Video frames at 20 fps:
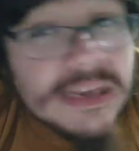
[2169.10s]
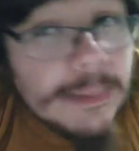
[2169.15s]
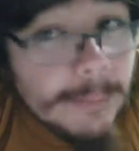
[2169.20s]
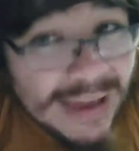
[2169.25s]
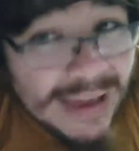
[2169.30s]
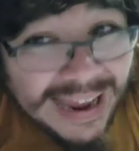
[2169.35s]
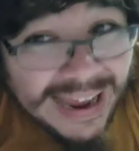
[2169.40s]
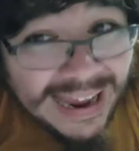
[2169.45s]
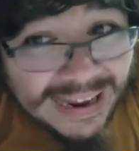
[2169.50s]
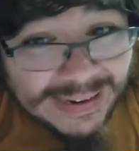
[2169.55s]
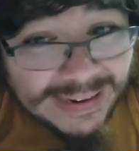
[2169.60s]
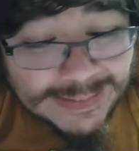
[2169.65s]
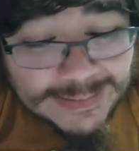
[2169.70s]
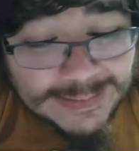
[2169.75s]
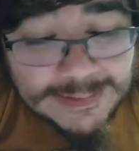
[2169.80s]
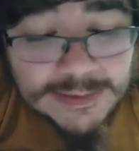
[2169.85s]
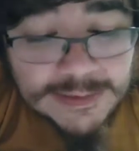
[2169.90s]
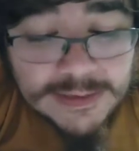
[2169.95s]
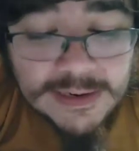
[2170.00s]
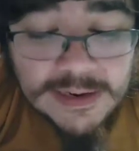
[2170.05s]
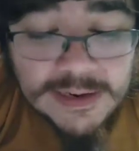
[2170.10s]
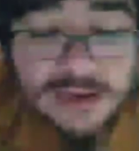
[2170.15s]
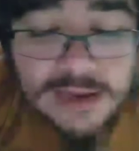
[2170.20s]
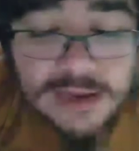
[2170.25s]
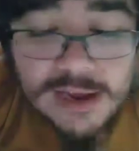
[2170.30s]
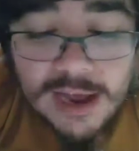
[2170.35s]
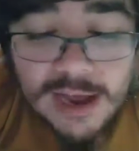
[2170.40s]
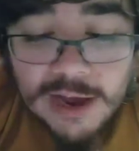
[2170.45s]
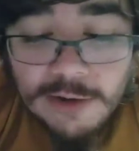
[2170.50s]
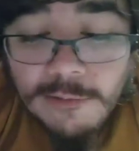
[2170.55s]
pad.
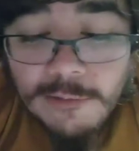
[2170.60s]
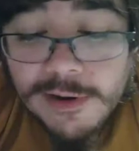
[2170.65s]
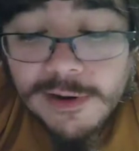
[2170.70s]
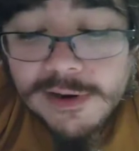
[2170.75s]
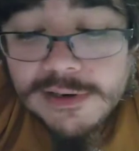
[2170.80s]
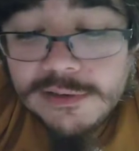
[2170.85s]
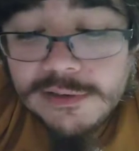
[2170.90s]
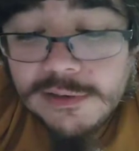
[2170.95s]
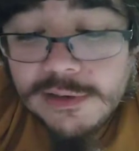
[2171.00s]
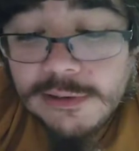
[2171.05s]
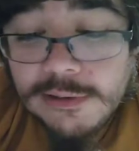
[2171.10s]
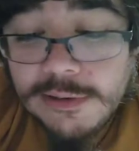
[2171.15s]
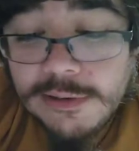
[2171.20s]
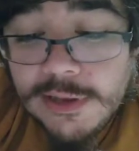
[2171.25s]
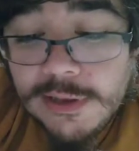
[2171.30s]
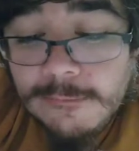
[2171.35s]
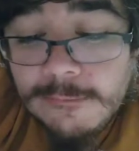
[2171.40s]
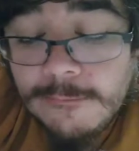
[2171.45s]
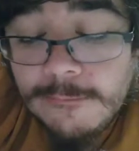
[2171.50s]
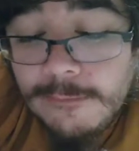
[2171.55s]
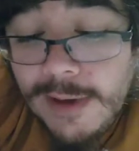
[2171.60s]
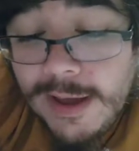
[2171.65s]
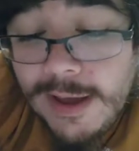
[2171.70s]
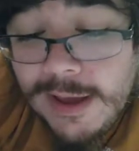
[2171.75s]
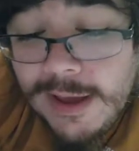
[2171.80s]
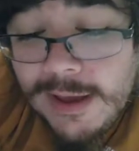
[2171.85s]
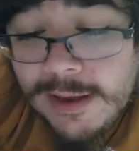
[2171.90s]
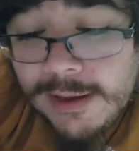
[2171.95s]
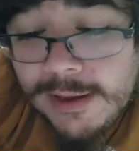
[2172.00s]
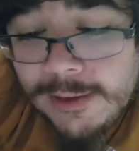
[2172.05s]
I wanted to give them
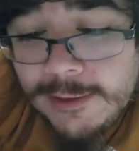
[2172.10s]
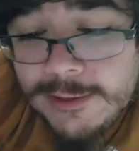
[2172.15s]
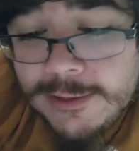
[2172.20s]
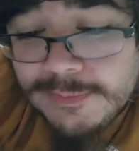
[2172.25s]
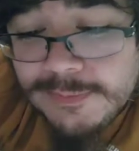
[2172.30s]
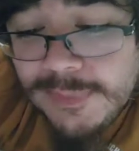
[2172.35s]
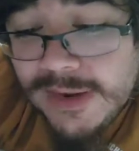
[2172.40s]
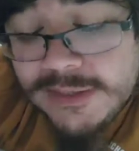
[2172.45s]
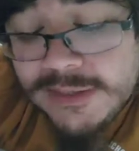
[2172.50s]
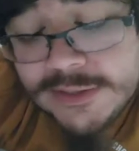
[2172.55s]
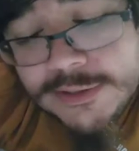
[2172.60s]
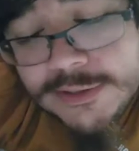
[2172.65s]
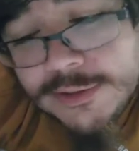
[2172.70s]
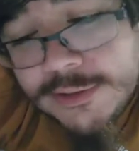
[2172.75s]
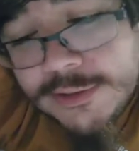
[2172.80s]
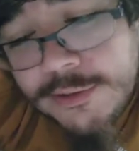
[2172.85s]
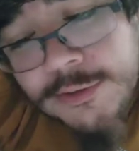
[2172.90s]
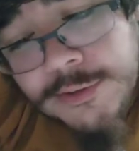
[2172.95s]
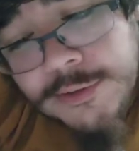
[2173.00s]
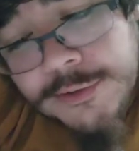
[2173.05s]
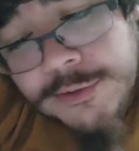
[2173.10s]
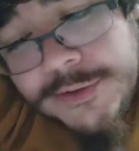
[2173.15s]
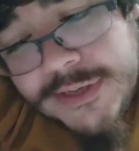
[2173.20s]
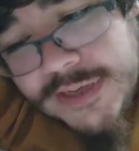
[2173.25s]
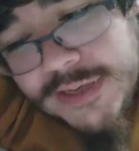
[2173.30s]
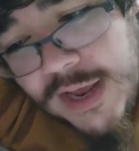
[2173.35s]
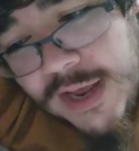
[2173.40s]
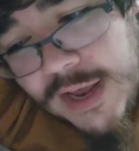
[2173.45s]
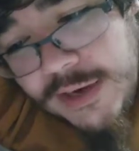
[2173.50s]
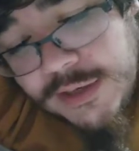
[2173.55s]
my special
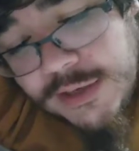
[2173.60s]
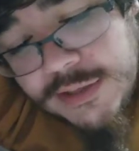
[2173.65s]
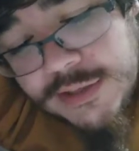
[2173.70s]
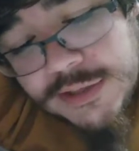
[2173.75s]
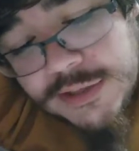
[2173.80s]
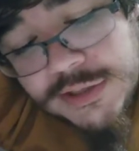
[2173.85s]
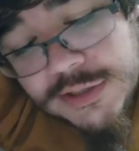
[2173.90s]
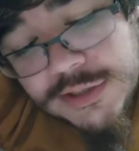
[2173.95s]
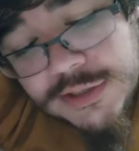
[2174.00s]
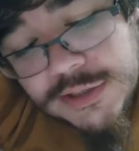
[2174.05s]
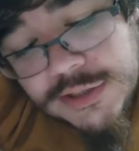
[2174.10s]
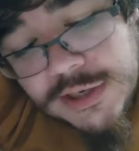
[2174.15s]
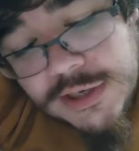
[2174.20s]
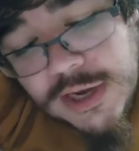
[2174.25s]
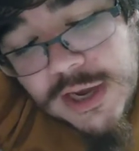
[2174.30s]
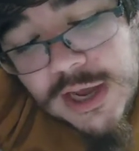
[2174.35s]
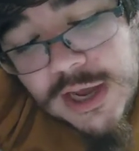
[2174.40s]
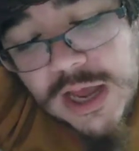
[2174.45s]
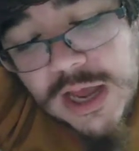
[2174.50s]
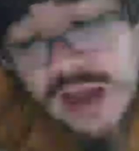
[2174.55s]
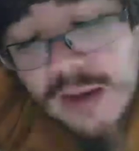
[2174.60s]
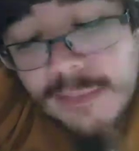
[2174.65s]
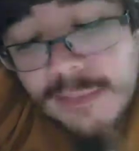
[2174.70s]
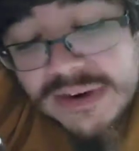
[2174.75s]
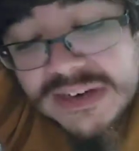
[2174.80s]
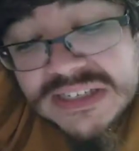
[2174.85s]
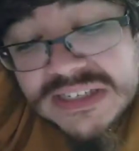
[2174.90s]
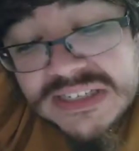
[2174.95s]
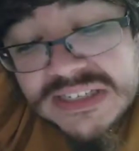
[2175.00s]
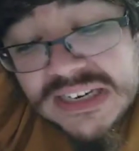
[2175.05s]
touch, but
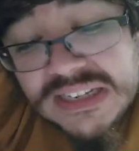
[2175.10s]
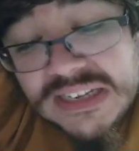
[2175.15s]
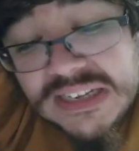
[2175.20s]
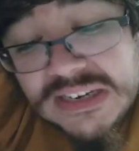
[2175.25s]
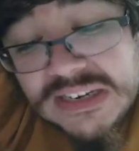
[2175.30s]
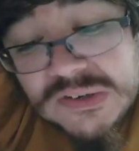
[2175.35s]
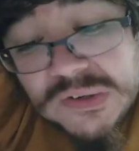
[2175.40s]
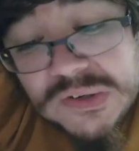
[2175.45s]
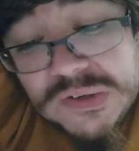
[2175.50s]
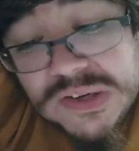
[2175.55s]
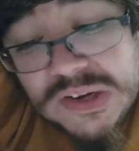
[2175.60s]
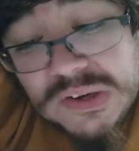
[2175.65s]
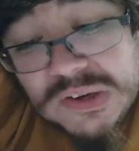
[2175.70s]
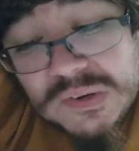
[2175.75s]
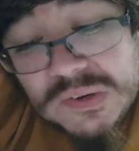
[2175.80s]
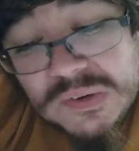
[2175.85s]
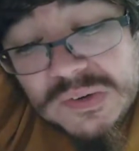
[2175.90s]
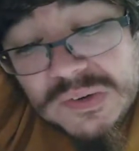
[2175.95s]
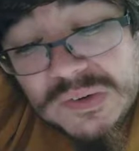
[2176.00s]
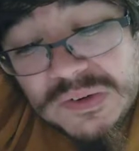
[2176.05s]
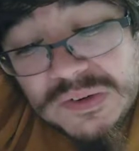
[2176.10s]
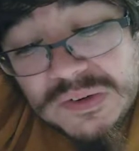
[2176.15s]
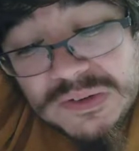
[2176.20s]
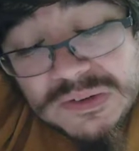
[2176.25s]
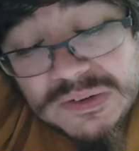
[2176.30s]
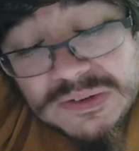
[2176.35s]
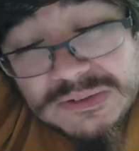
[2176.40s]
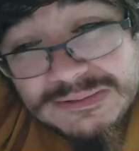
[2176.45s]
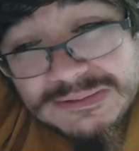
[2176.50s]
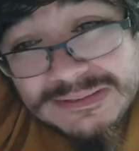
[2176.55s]
instead they turned out
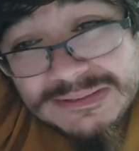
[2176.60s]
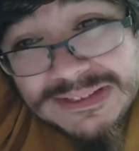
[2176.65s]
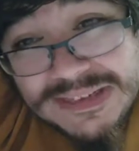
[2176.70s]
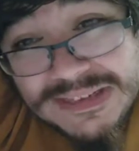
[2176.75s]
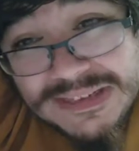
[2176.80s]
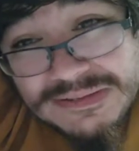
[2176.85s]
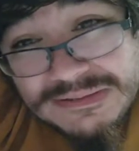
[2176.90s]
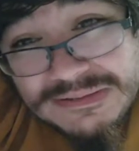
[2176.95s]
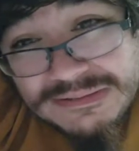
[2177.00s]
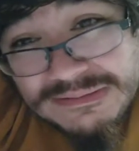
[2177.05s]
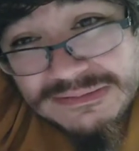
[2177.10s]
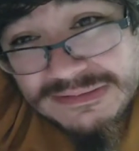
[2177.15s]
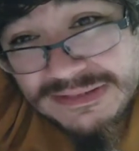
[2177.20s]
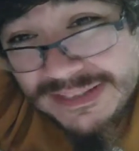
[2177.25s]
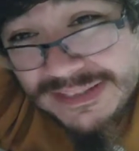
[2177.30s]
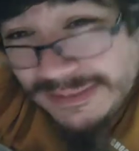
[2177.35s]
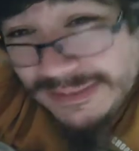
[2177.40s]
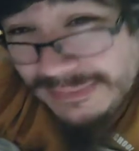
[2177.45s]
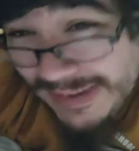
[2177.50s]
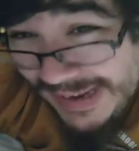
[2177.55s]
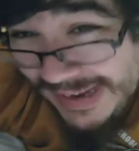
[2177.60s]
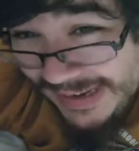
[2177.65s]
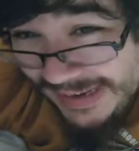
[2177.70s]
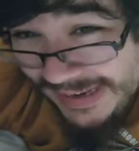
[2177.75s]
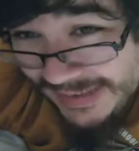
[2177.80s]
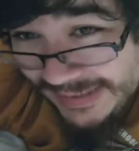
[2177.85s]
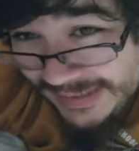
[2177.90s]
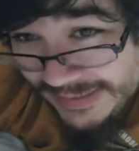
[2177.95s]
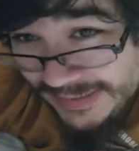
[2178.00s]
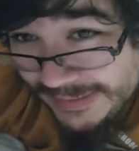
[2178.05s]
really, really
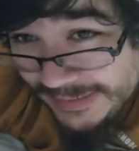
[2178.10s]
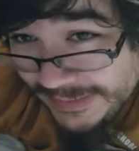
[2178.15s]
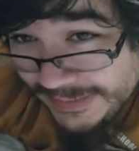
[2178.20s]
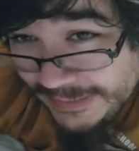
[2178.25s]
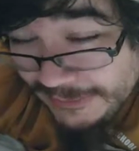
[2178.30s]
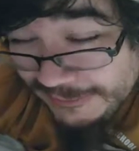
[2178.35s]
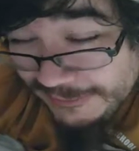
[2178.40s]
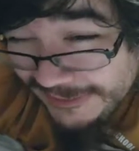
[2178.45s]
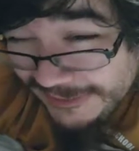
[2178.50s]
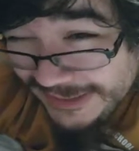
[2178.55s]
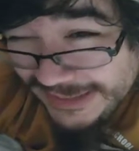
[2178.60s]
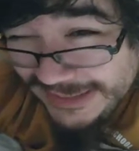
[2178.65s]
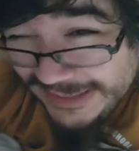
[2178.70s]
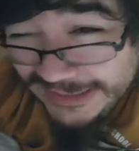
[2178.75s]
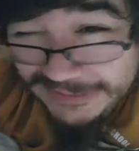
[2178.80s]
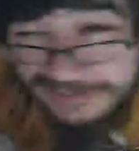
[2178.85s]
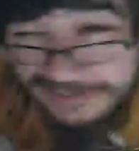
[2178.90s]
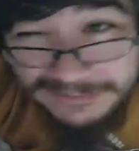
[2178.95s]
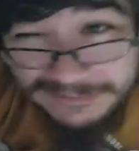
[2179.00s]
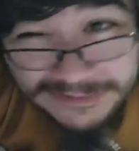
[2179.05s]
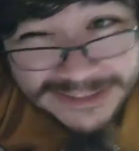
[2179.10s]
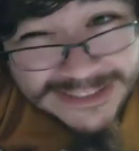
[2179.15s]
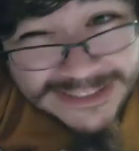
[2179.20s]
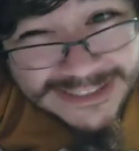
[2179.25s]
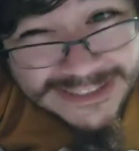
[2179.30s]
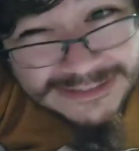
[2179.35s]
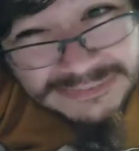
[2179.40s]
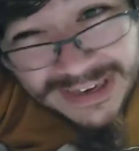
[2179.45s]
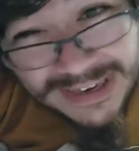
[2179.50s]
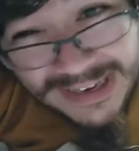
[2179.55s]
bad. Really,
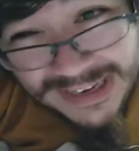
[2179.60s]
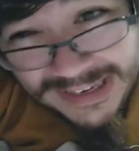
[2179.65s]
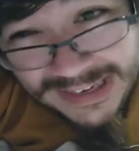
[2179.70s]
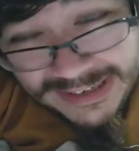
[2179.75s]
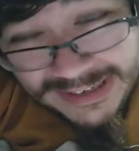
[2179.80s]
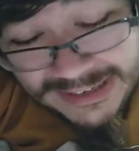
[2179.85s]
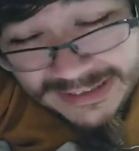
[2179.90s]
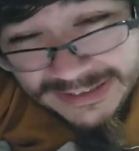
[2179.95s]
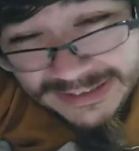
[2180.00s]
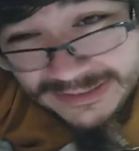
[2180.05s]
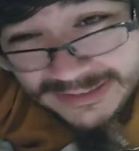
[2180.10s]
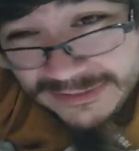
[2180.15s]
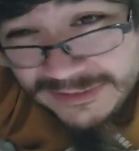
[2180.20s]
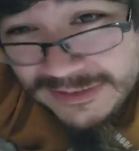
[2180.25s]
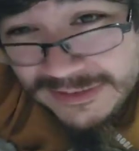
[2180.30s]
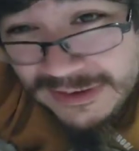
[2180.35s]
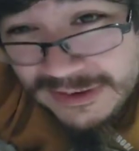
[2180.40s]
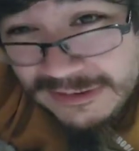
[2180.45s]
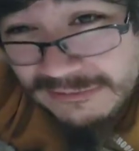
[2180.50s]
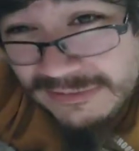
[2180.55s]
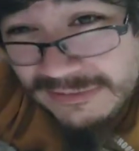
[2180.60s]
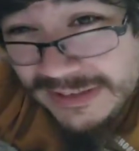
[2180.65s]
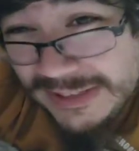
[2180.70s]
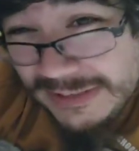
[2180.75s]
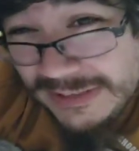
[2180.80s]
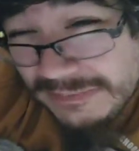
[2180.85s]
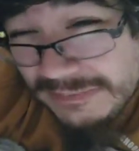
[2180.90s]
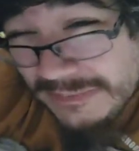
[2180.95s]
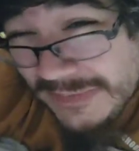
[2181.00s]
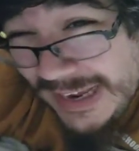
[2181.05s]
really bad. Turned out
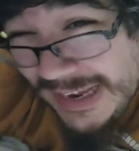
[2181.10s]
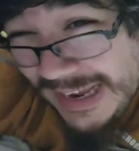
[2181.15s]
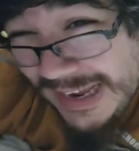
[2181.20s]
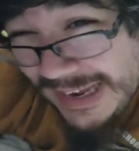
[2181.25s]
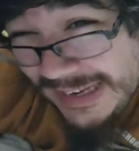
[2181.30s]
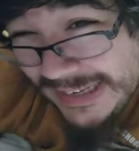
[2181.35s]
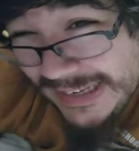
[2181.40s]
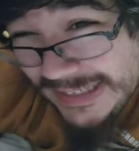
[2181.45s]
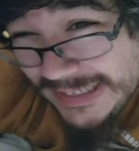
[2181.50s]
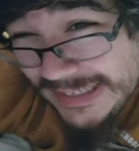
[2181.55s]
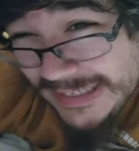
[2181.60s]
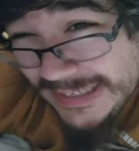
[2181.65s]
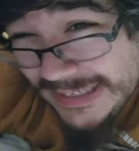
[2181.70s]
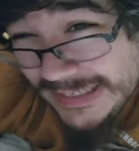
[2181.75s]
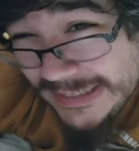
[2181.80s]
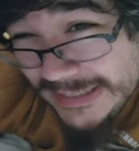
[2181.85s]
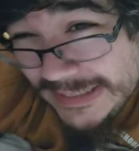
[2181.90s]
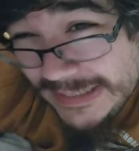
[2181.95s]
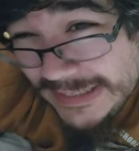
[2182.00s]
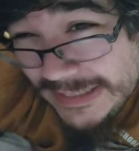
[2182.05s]
really bad.